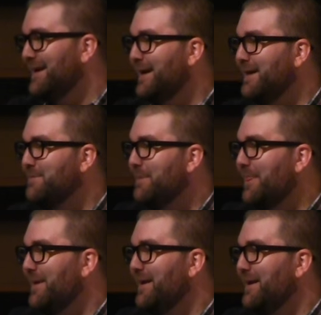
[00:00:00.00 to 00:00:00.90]
Yeah,
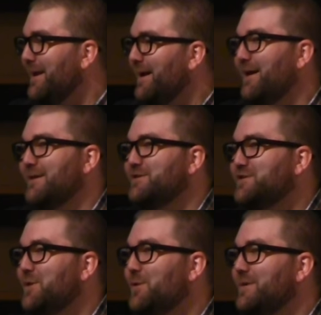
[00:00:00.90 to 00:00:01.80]
both? Uh,
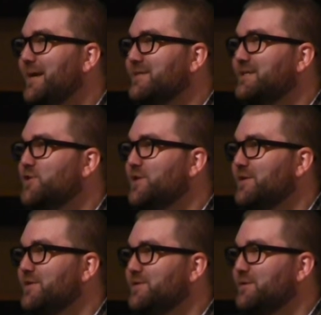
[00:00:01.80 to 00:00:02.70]
so yeah, essentially,
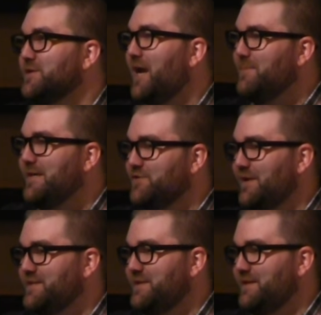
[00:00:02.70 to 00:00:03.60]
there, there's an I P
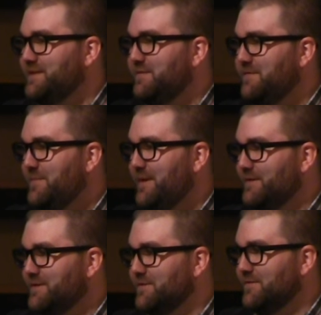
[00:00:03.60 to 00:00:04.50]
address that is the V P
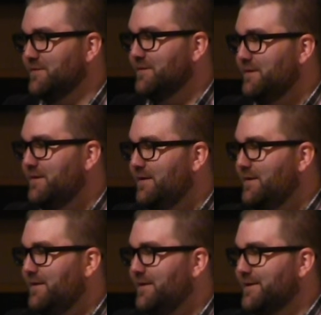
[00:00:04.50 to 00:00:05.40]
N server.
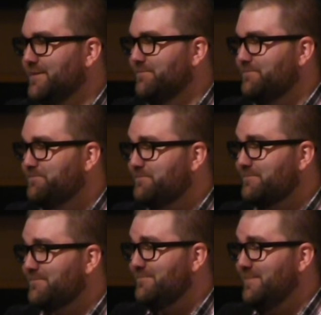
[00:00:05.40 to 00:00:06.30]
Um,
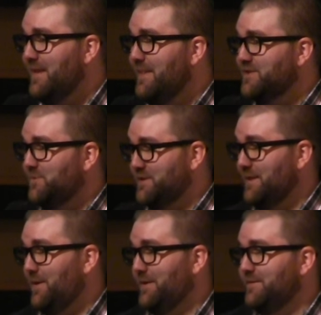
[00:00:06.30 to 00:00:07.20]
okay. And that's what's
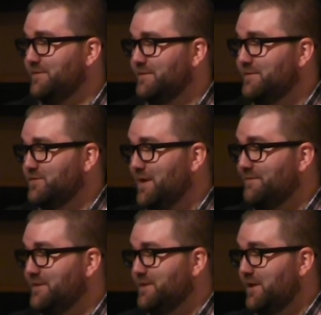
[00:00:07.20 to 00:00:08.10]
allowing the, the
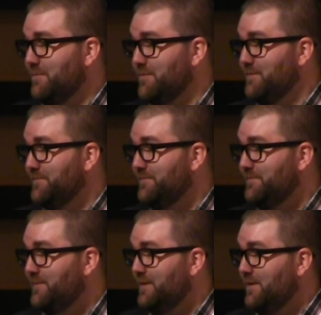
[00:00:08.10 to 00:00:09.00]
traffic to come through.
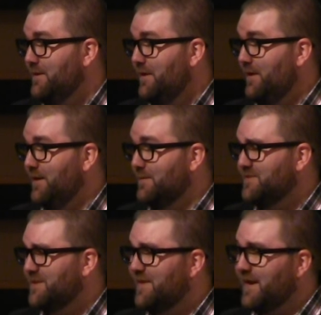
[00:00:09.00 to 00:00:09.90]
Cool. Um,
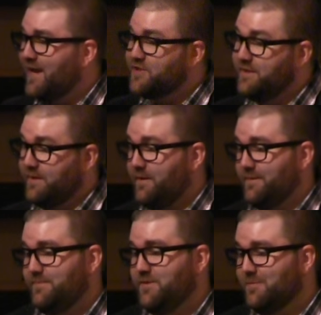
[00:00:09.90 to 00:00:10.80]
something, actually,
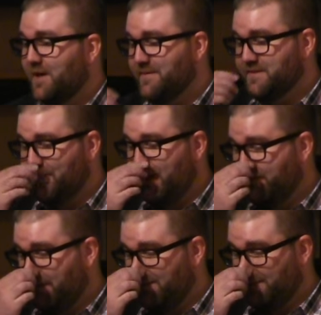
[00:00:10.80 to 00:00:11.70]
uh, you reminded me of something
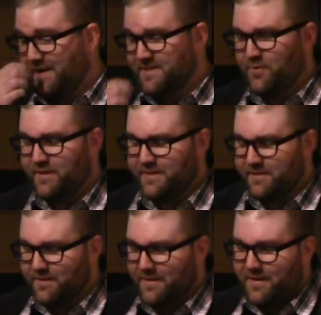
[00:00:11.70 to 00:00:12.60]
I, I forgot to put in
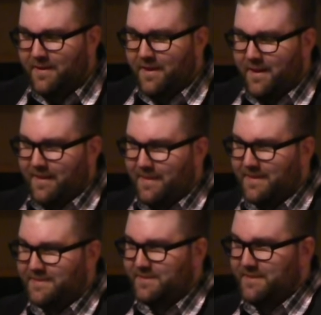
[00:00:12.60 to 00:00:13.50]
here, and
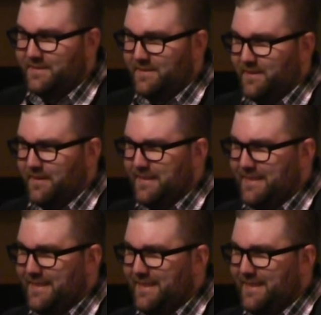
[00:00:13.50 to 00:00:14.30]
that is that uh,